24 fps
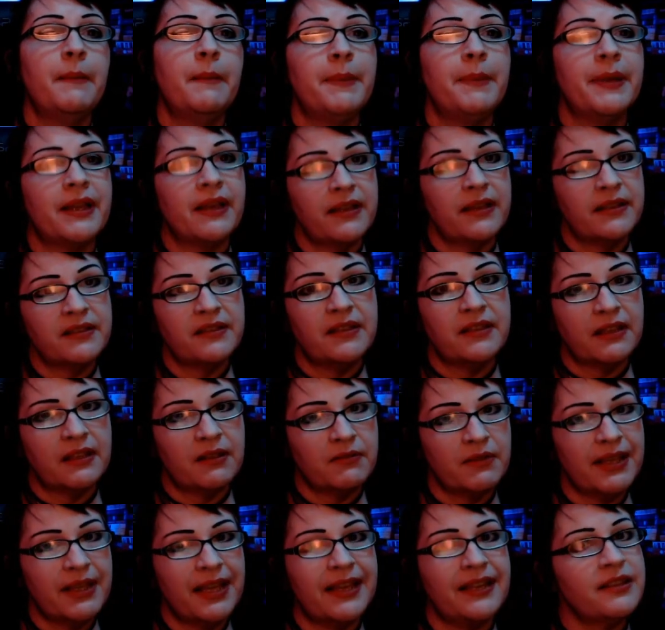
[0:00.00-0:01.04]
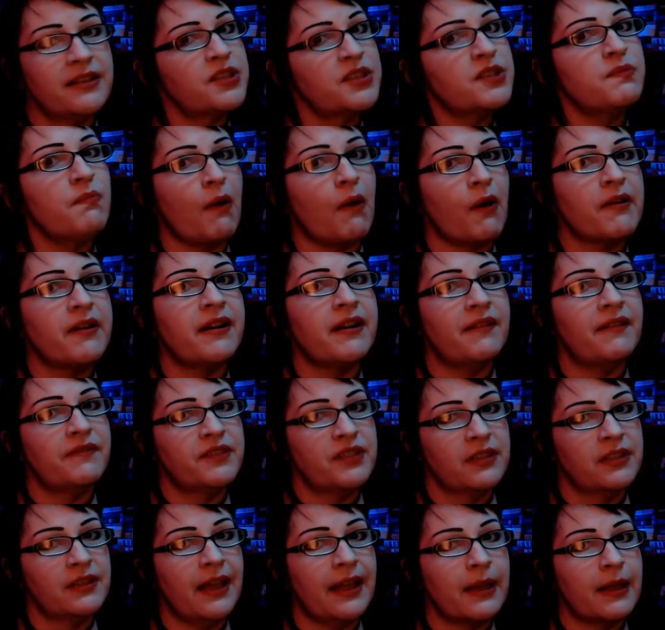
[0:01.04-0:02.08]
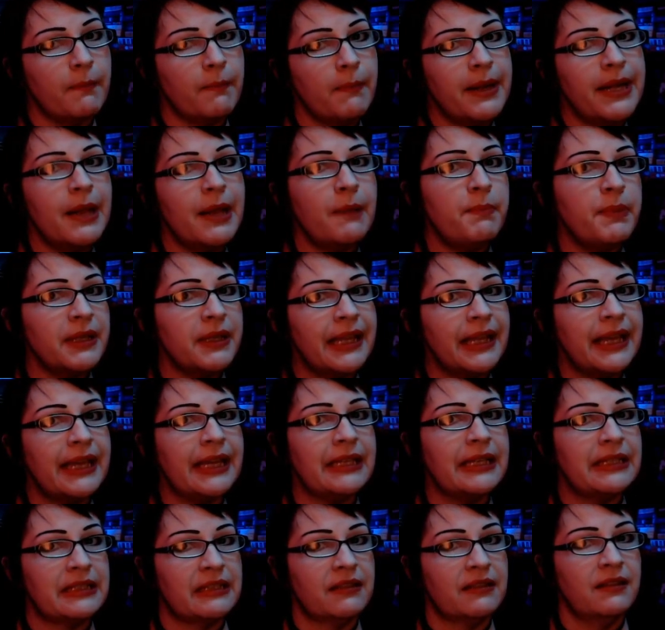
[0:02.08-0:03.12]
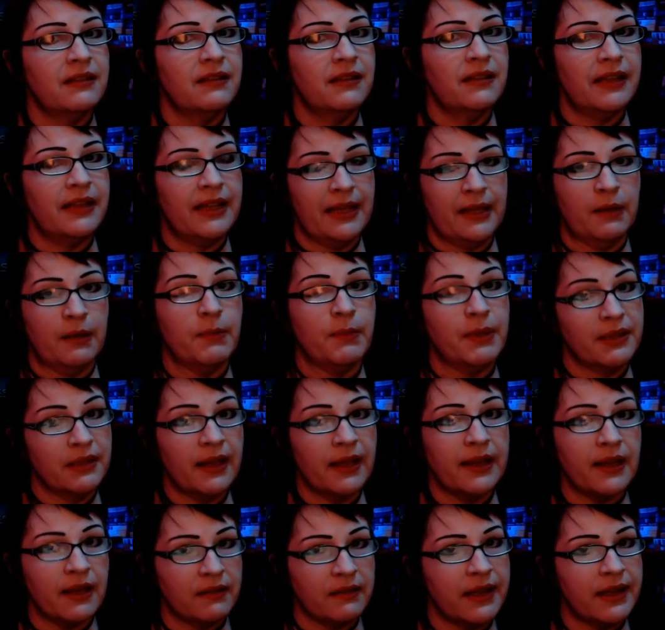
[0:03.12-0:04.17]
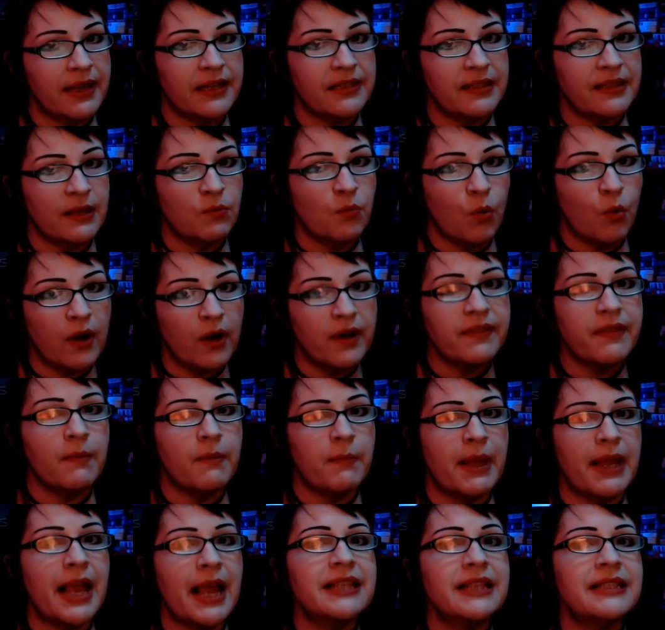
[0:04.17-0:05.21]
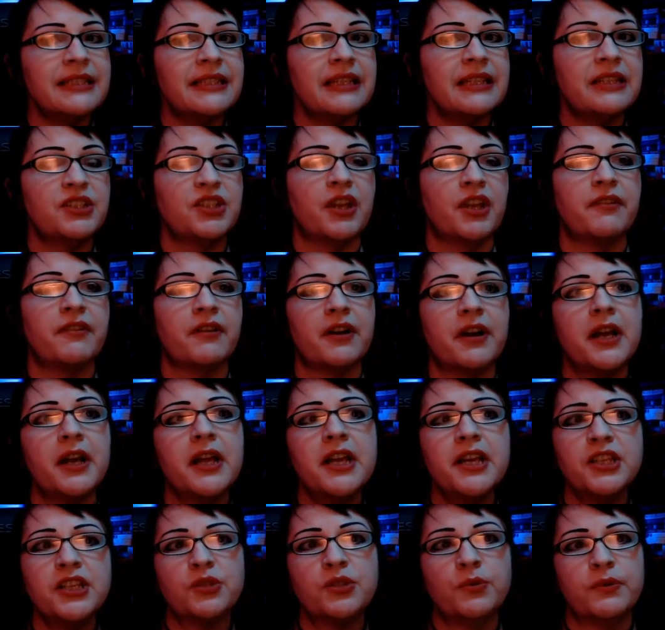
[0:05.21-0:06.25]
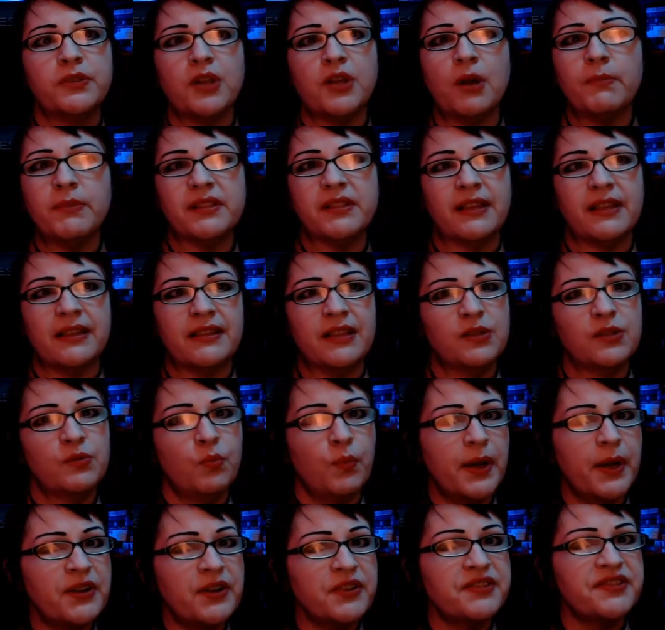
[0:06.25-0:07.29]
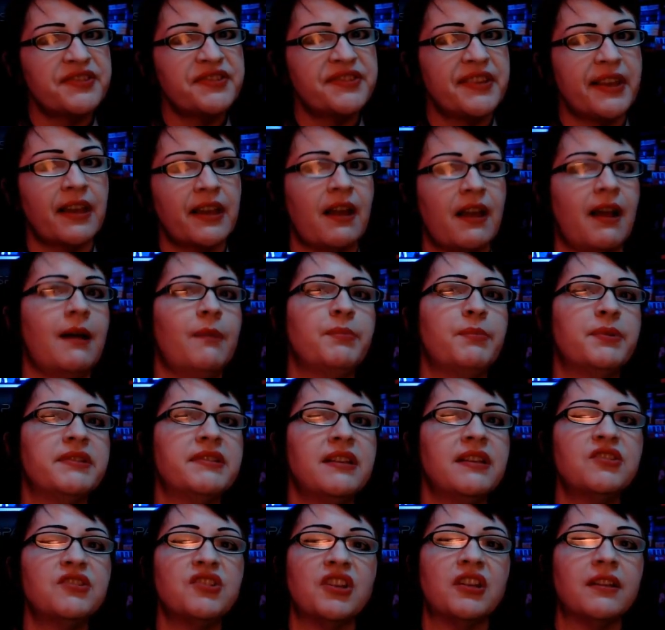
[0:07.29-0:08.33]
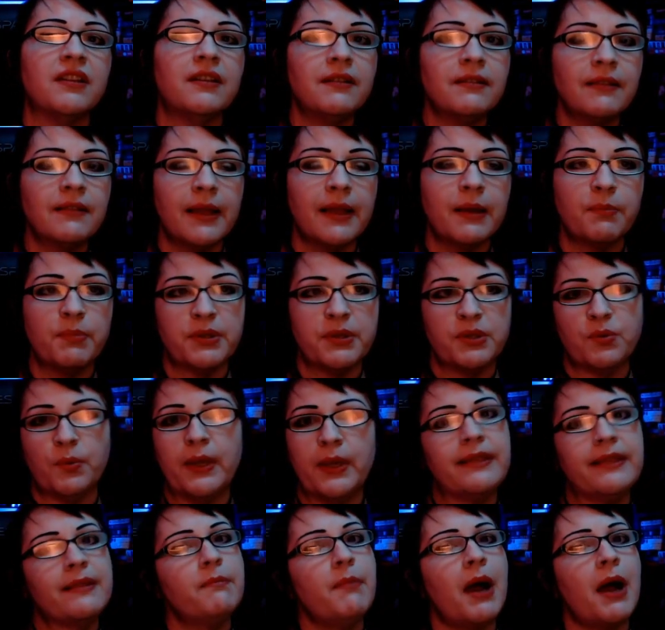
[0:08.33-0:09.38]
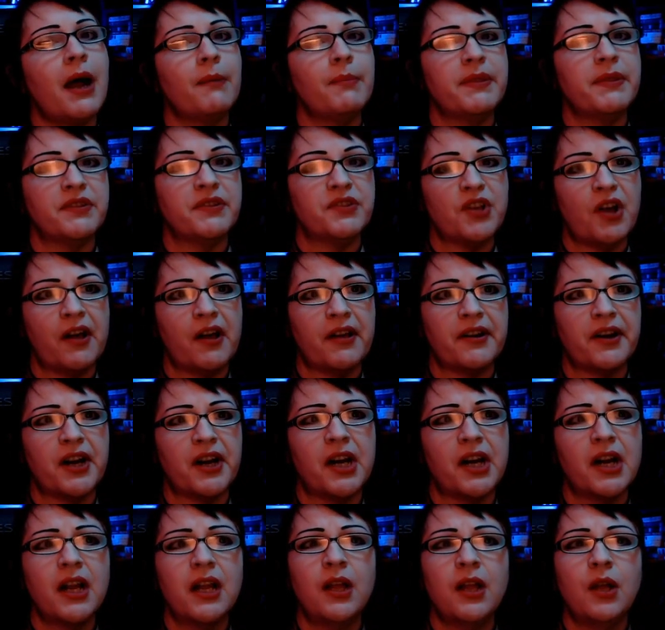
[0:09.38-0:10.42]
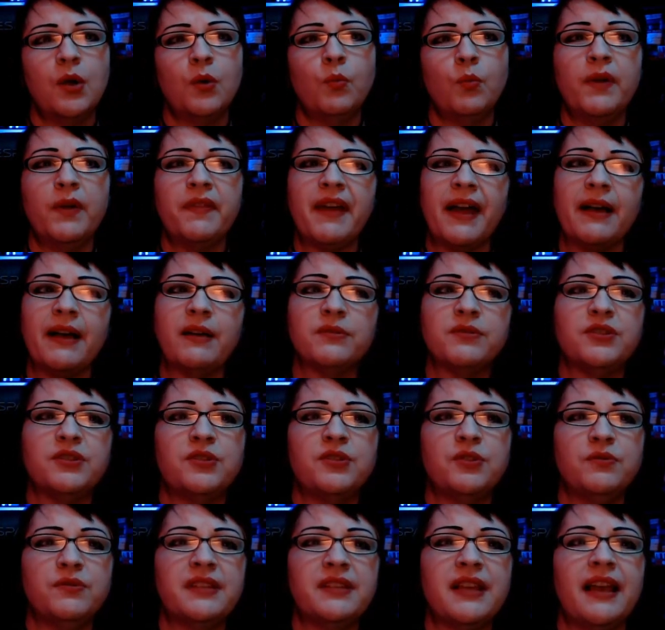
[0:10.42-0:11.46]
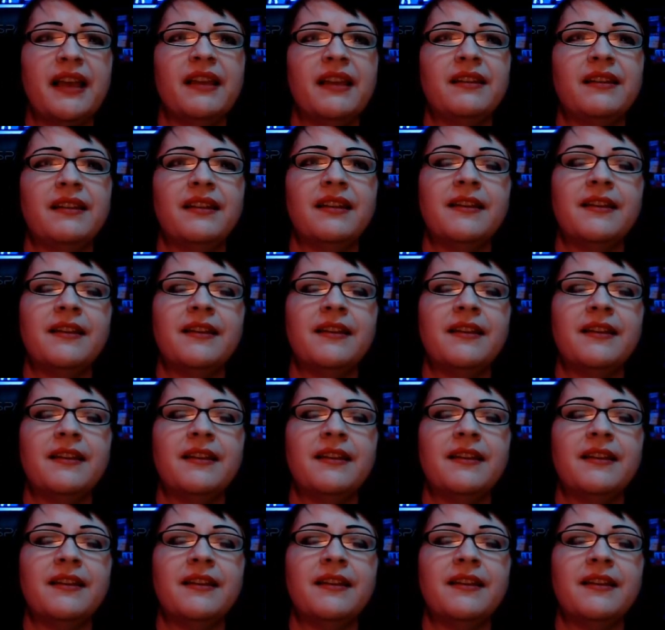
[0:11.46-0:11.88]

because the kid is smart enough to like manipulate him and like I said, work them against each other. So it's almost like this weird, sick competition like between the mom and the daughter without Suzette